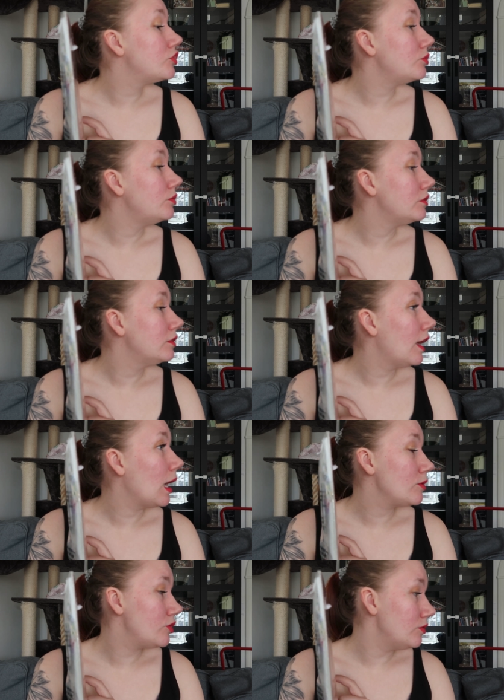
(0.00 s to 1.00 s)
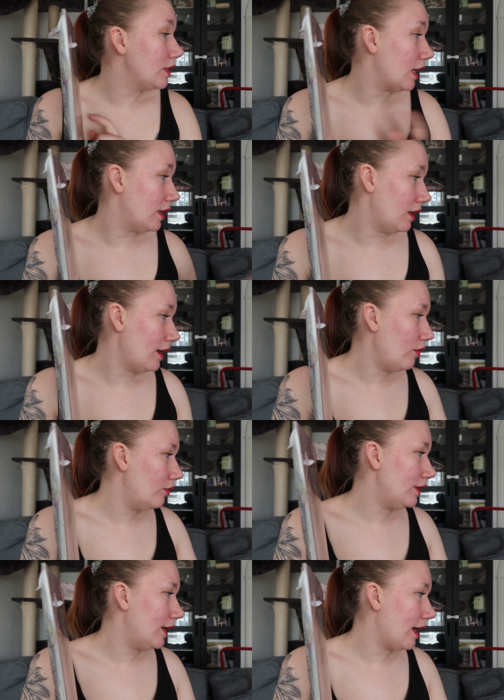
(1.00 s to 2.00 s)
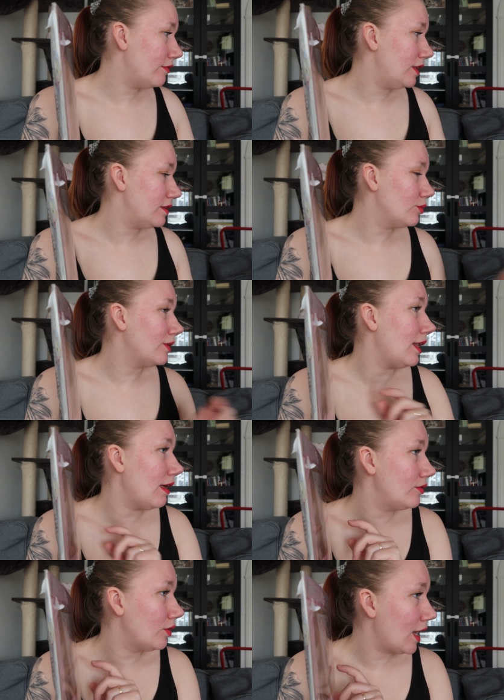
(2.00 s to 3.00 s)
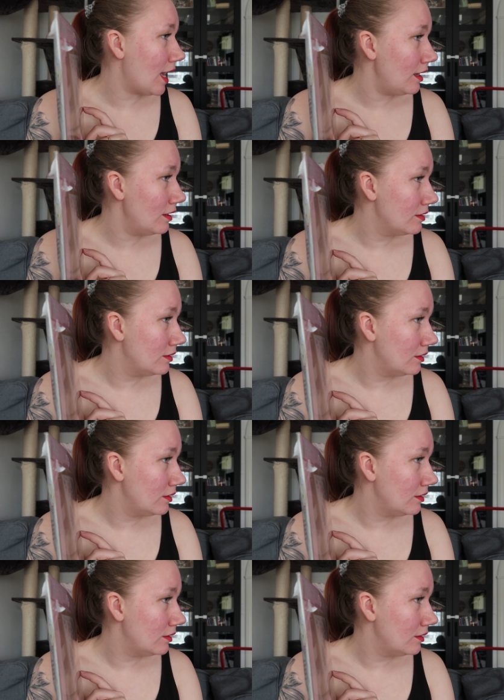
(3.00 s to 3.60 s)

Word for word: Soon. I'm soon done. I only have this one left, okay?